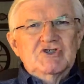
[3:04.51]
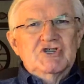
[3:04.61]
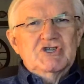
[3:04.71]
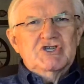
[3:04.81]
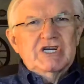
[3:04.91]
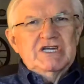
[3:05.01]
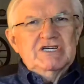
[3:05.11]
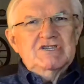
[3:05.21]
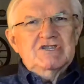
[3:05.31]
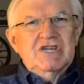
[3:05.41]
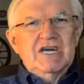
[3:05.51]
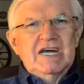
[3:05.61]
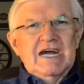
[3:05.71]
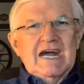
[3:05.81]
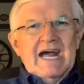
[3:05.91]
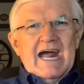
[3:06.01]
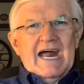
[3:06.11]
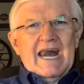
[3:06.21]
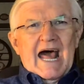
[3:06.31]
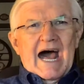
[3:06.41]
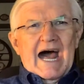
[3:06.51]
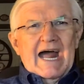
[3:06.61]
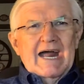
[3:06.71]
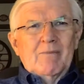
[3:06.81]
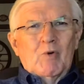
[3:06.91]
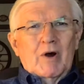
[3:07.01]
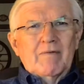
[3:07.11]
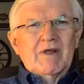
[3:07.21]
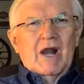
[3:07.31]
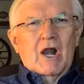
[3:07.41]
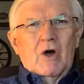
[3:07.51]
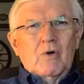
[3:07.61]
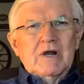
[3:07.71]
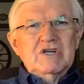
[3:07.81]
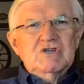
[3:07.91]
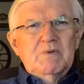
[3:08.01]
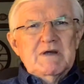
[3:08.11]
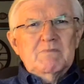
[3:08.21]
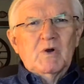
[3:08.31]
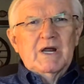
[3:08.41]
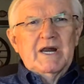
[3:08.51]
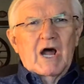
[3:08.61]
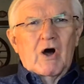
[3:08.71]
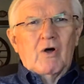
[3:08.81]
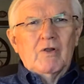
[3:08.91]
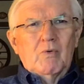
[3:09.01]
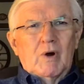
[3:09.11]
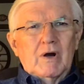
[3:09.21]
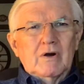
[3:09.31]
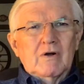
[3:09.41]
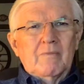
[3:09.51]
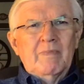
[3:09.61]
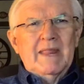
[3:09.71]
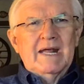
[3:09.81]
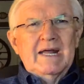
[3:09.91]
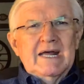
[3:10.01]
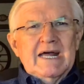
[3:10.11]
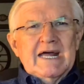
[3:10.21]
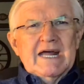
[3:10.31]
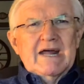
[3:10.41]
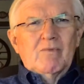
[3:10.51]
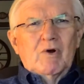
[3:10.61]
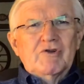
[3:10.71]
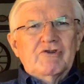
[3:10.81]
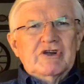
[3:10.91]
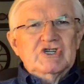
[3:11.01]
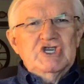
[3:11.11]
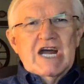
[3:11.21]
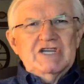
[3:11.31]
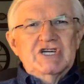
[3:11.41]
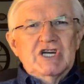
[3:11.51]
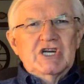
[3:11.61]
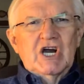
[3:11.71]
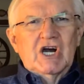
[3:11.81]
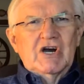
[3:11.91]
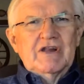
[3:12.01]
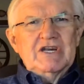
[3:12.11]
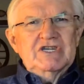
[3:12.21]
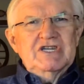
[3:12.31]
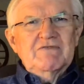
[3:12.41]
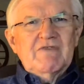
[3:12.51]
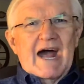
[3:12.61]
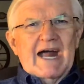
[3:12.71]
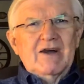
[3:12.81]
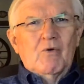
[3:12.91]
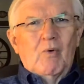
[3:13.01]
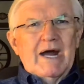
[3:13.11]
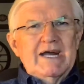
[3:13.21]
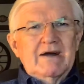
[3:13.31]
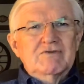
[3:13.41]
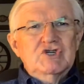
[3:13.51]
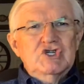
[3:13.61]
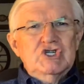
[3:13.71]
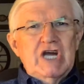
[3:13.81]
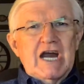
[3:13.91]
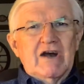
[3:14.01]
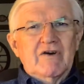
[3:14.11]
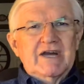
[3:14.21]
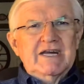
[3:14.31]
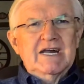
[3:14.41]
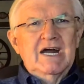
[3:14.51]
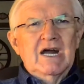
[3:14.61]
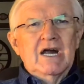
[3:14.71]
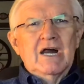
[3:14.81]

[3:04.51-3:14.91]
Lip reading: is deceased. And I am one of the loneliest people in all the world." It was suggested to her that she find a way of sharing